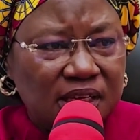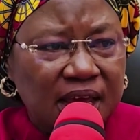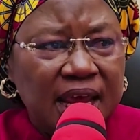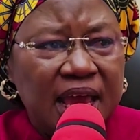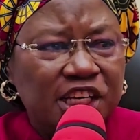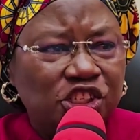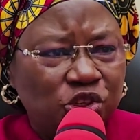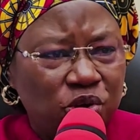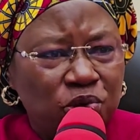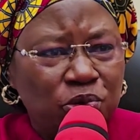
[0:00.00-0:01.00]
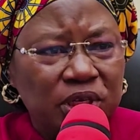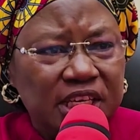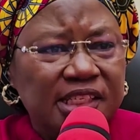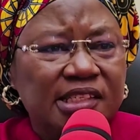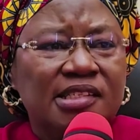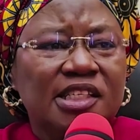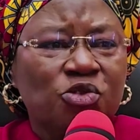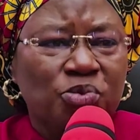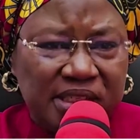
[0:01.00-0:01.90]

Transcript: and I assure you it is six